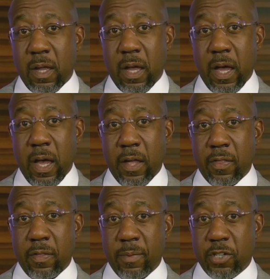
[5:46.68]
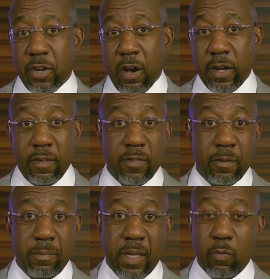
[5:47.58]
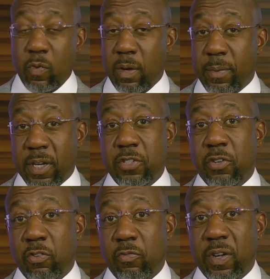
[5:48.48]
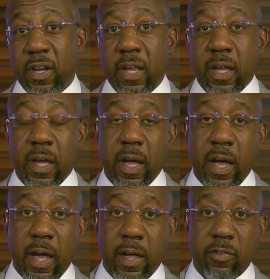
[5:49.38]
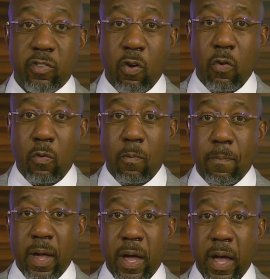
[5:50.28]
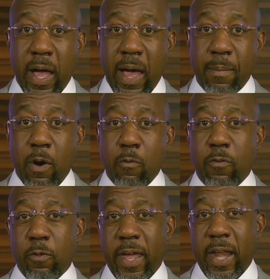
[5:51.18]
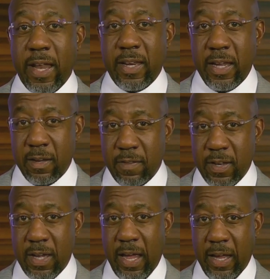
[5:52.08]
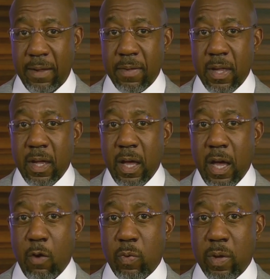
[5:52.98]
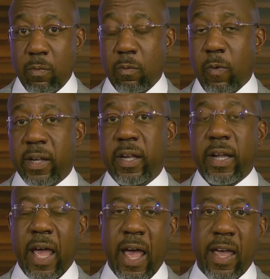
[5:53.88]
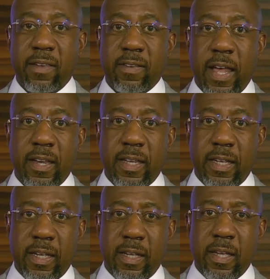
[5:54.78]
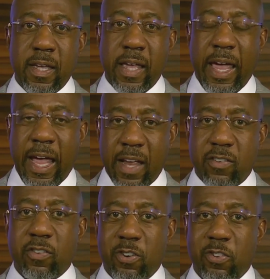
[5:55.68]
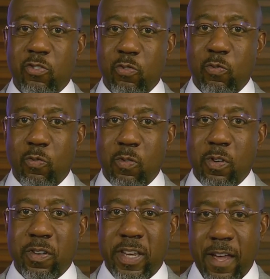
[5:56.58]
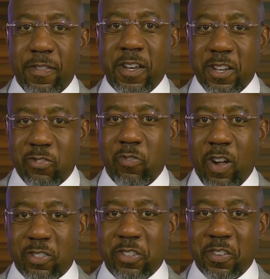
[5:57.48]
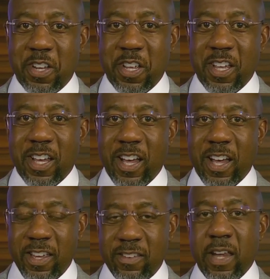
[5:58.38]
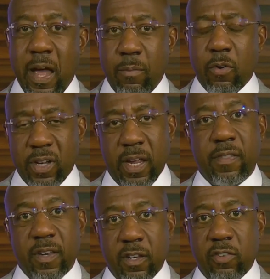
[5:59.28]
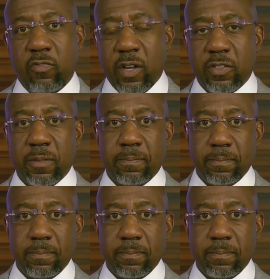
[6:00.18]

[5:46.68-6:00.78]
uh, the majority of them being women and children. Uh, so uh, I'm hopeful that at the end of the day, we will recognize that the answer to death and destruction is not more death and destruction.